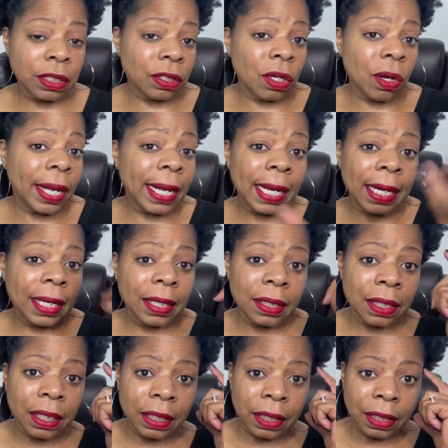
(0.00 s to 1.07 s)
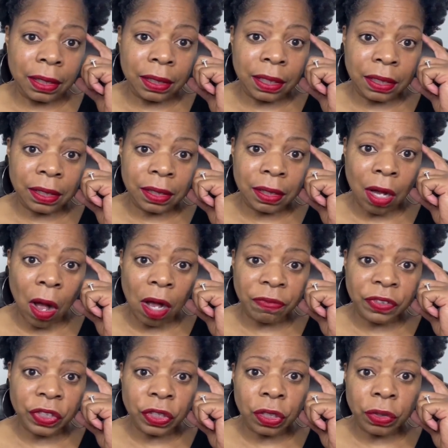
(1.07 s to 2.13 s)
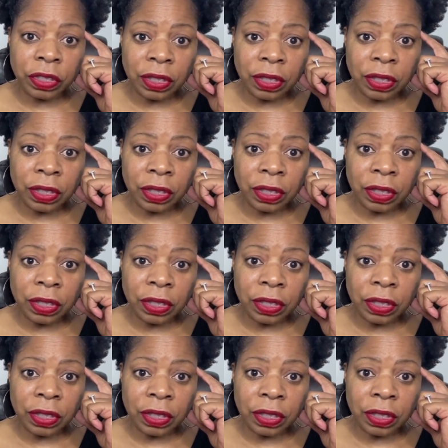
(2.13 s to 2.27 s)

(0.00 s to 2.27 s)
You know, hey, this officer